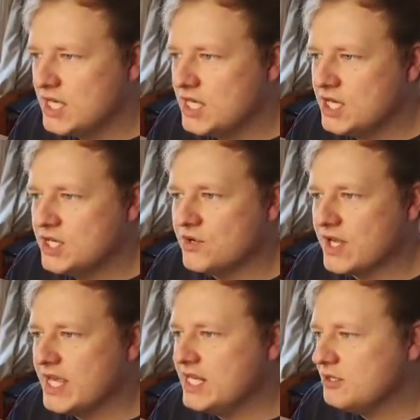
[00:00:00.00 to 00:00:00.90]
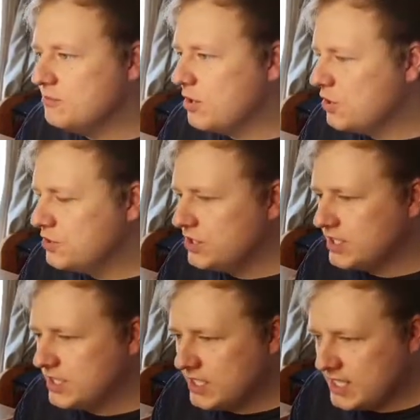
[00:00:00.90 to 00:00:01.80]
go to edit mode,
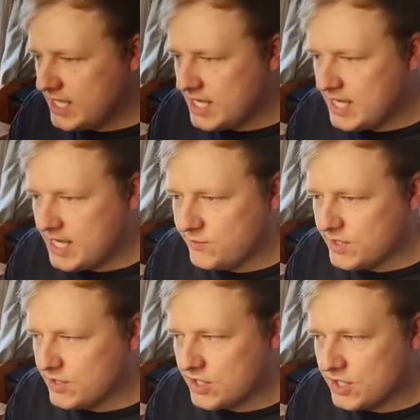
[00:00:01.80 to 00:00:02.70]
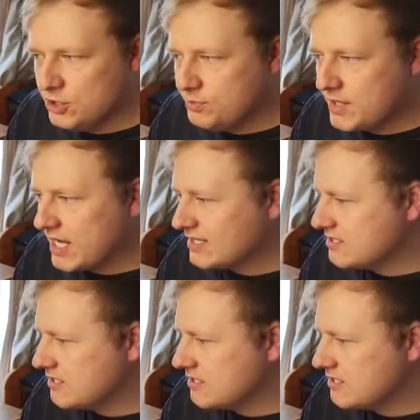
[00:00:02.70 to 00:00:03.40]
and we go to loop cut.